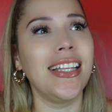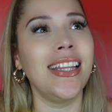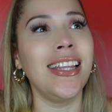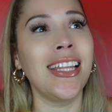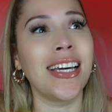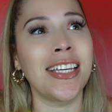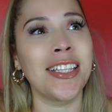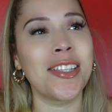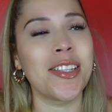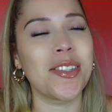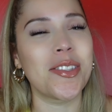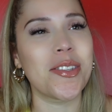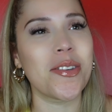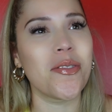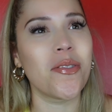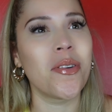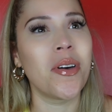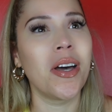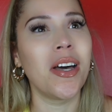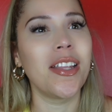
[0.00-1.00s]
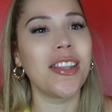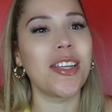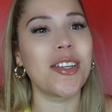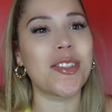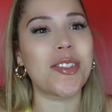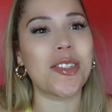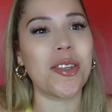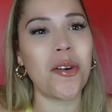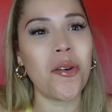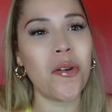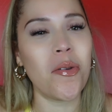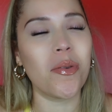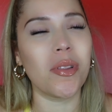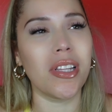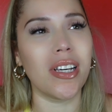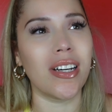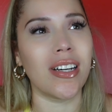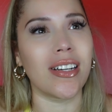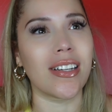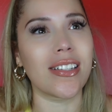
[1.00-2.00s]
Look at the two
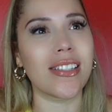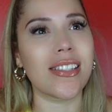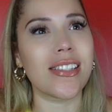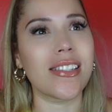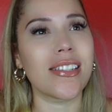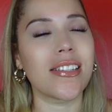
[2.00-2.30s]
looks.